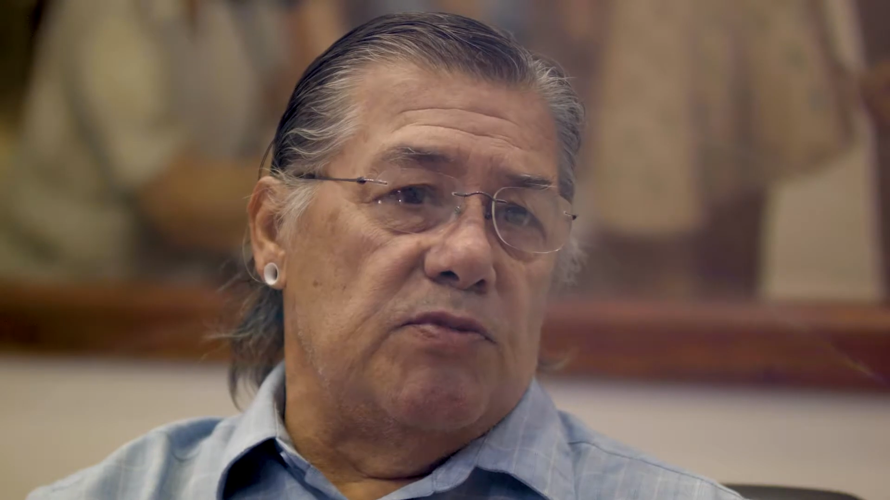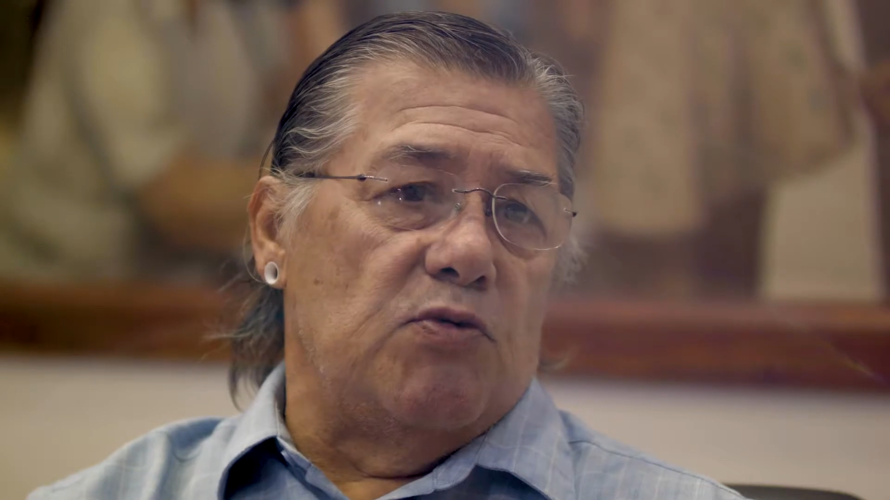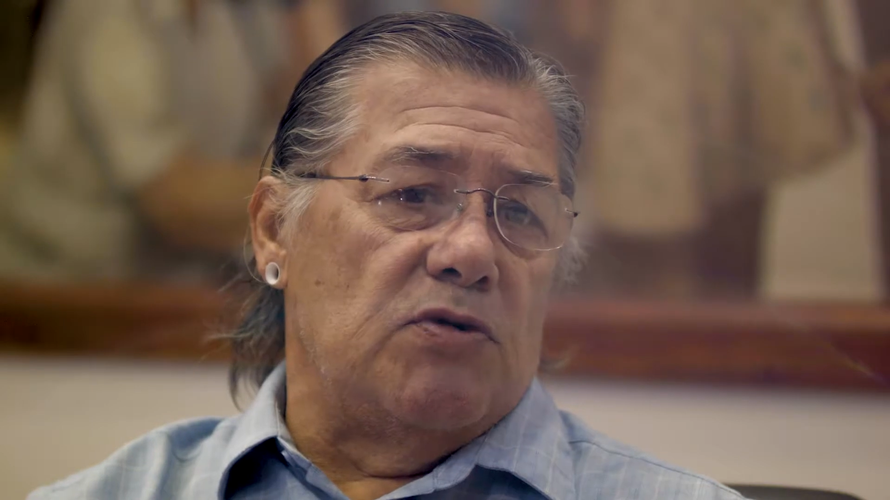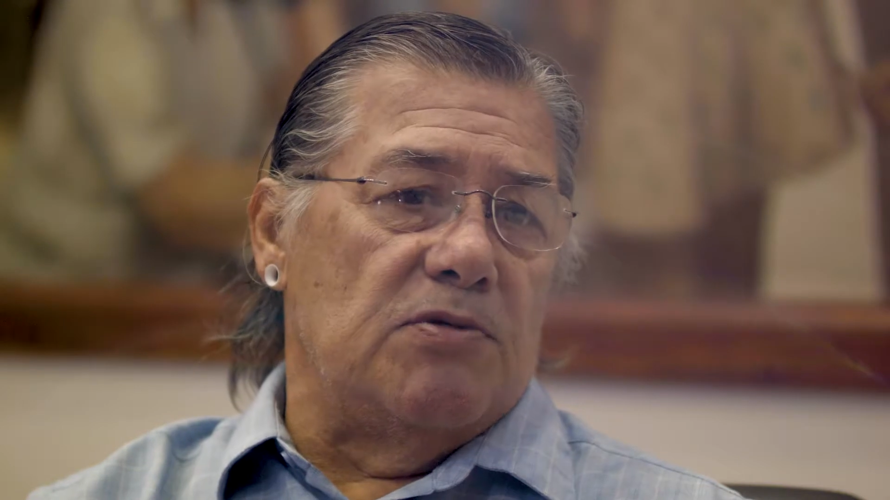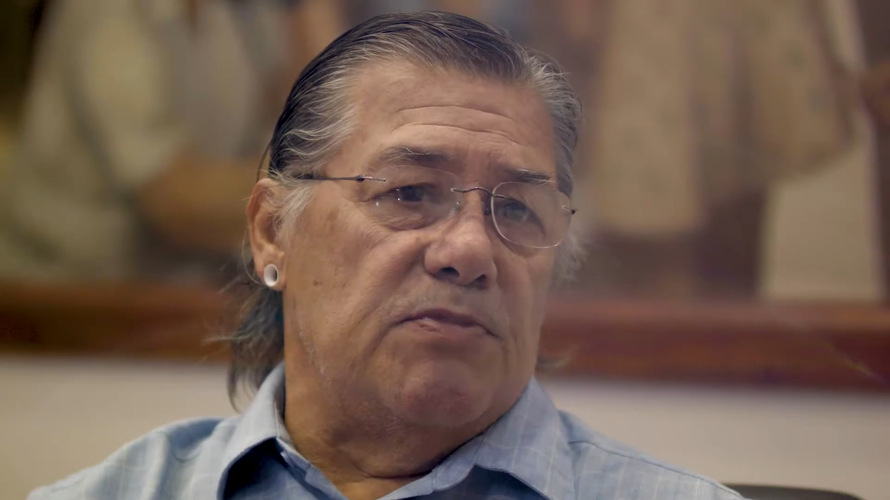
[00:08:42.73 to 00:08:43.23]
be
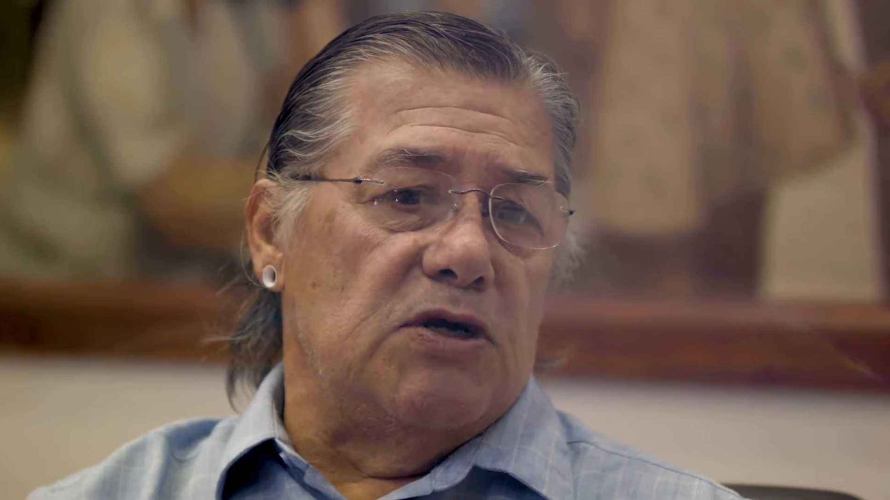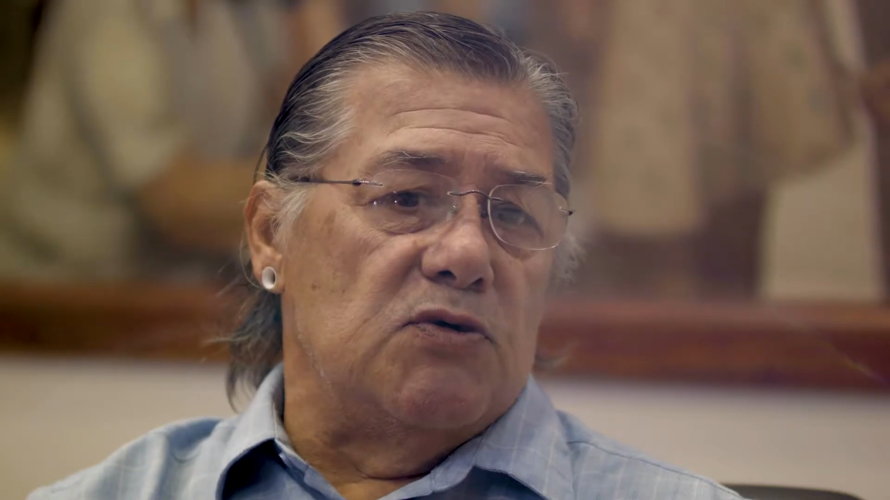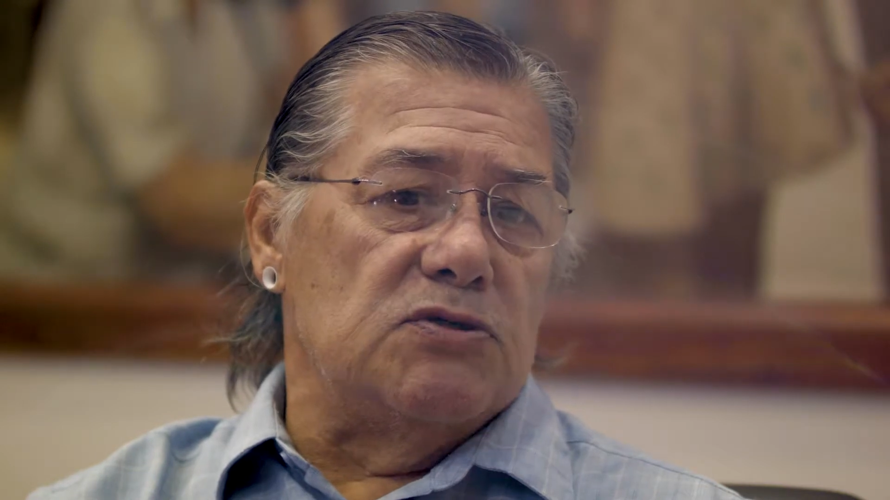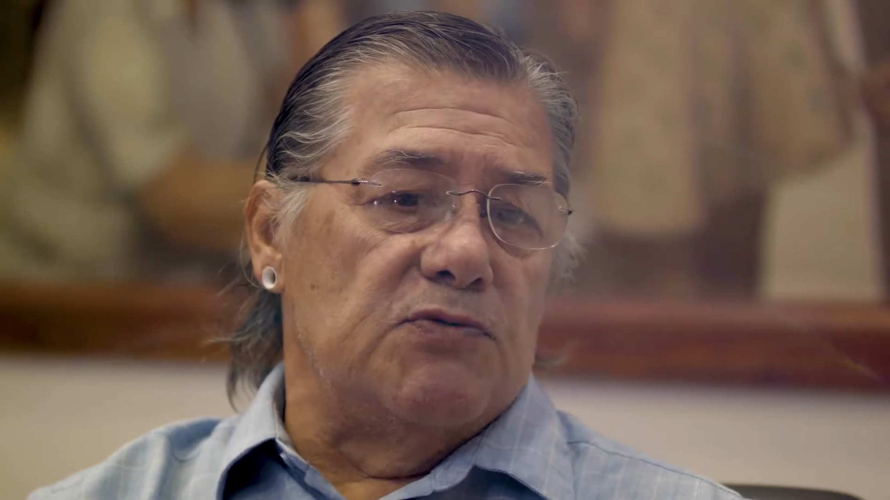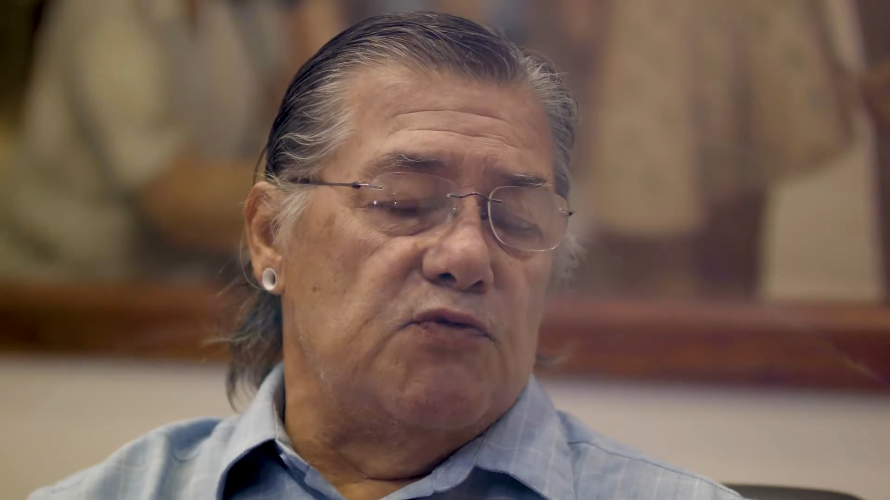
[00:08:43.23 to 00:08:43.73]
one of the big
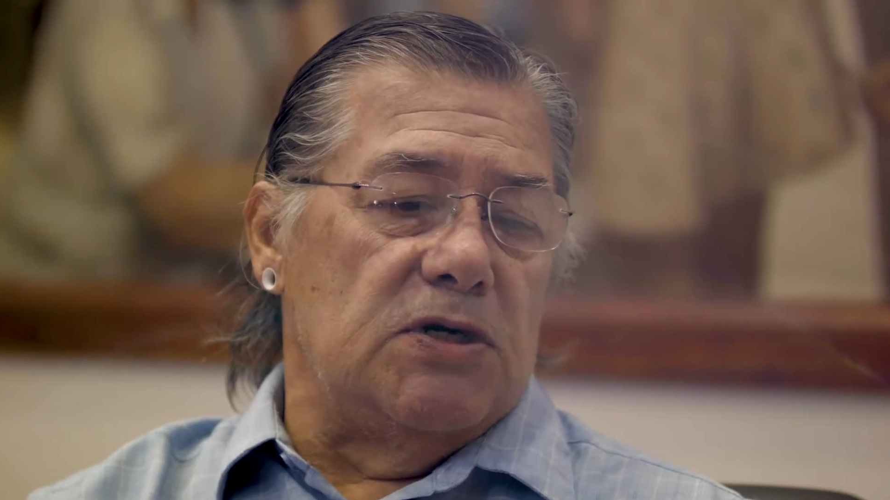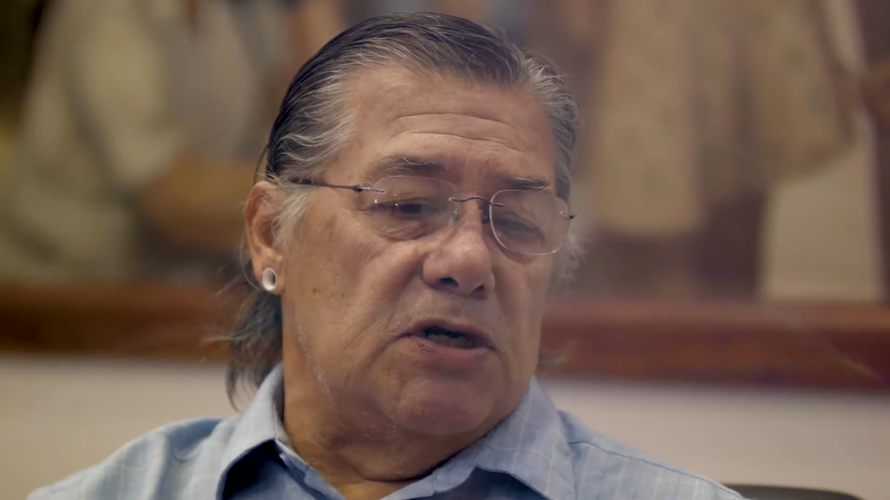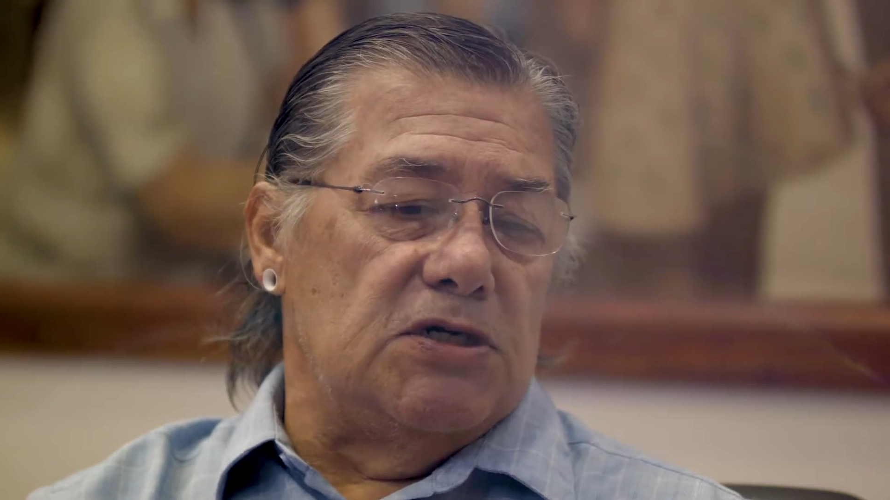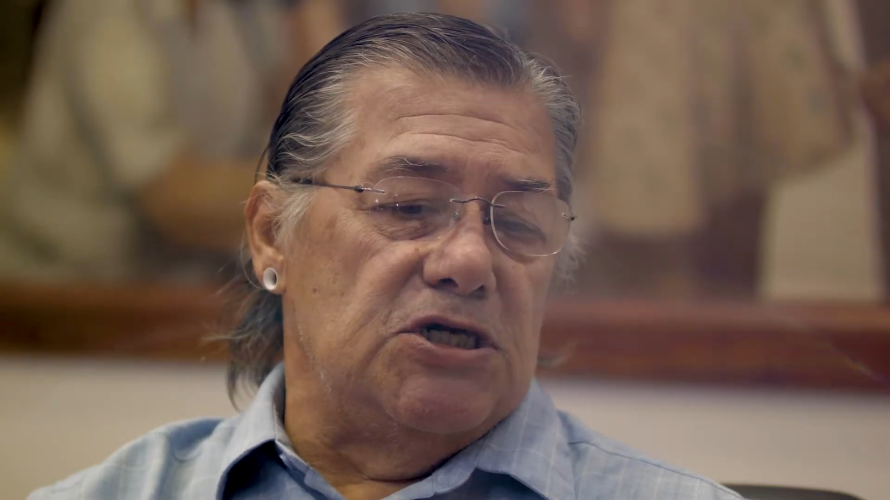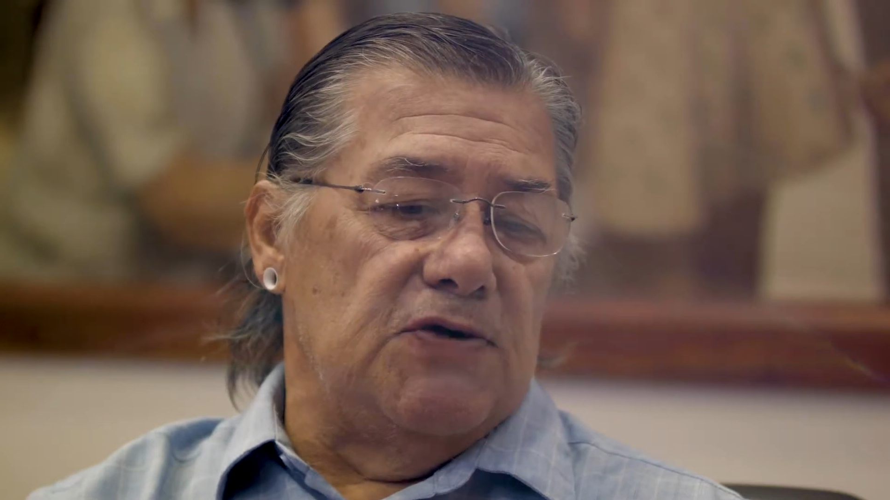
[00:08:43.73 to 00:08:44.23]
ones if we could
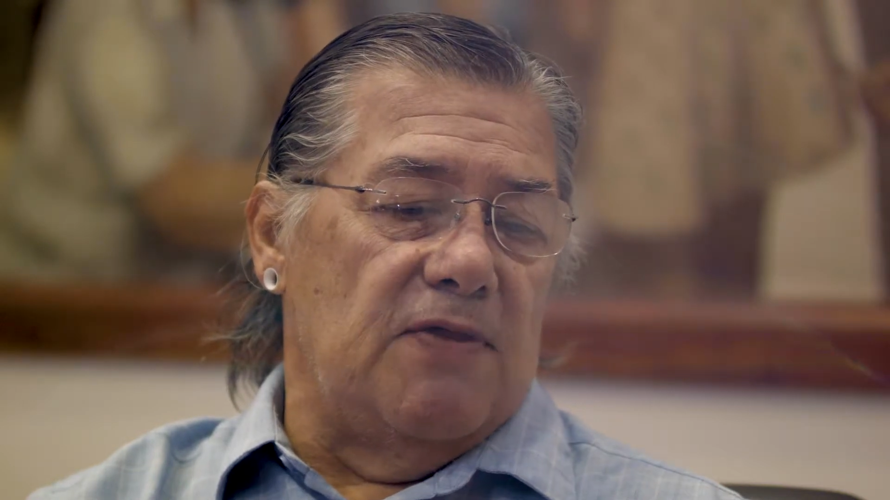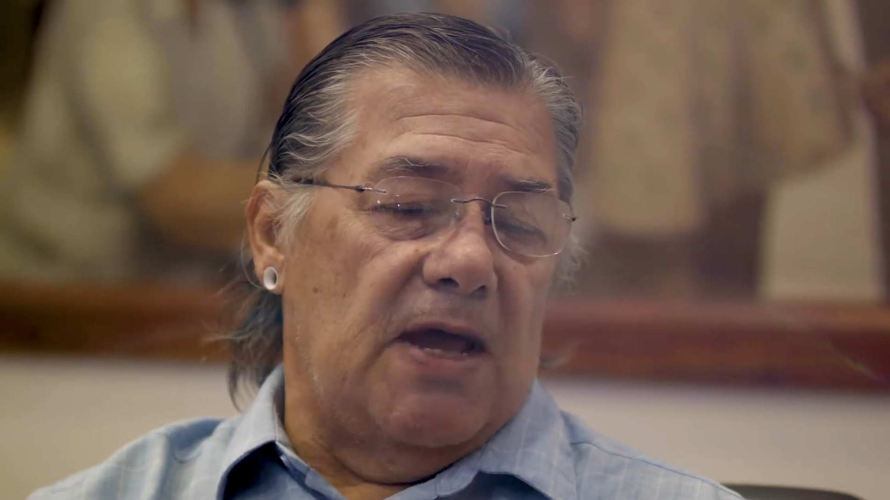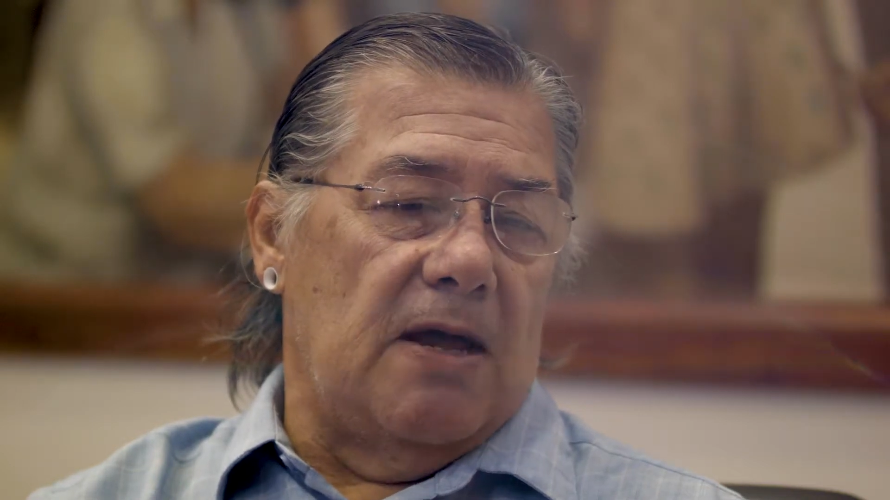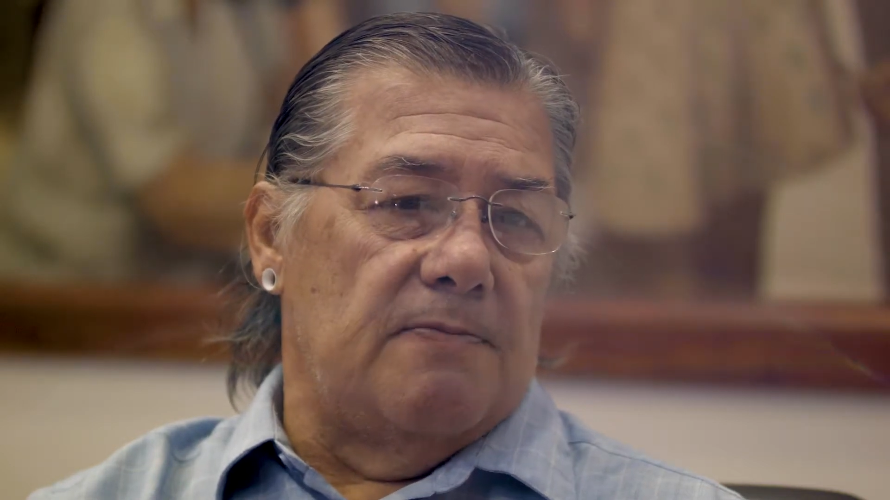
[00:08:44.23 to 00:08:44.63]
achieve that.